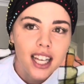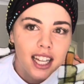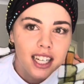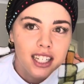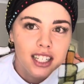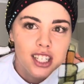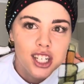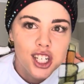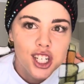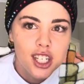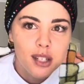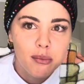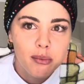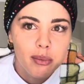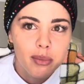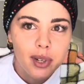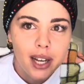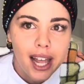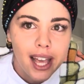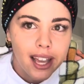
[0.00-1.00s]
and sheep
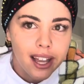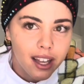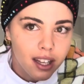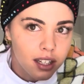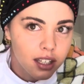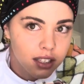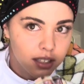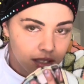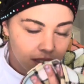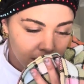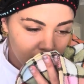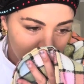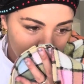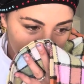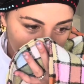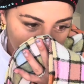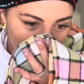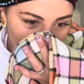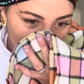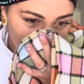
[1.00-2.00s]
leg
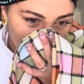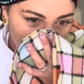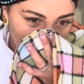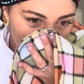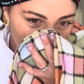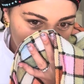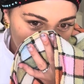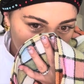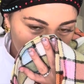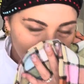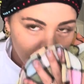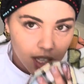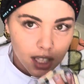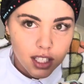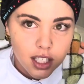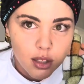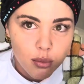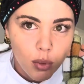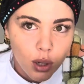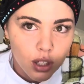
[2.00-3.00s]
and
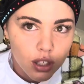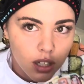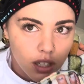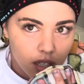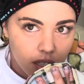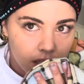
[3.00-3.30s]
smoke.